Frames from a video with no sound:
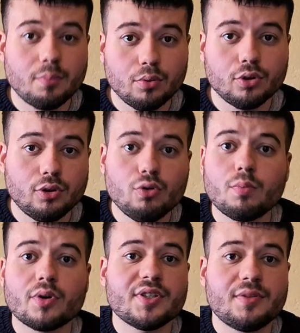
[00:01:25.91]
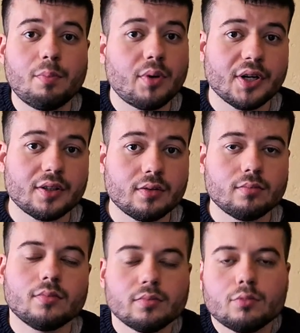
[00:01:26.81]
boot loop or it's bricked,
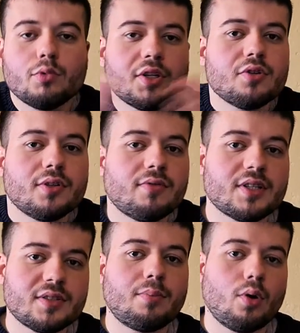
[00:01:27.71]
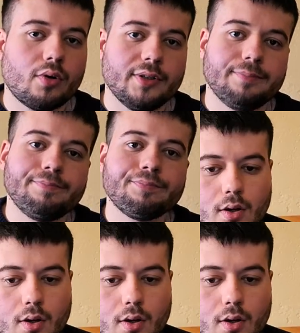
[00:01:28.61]
when your device is broken.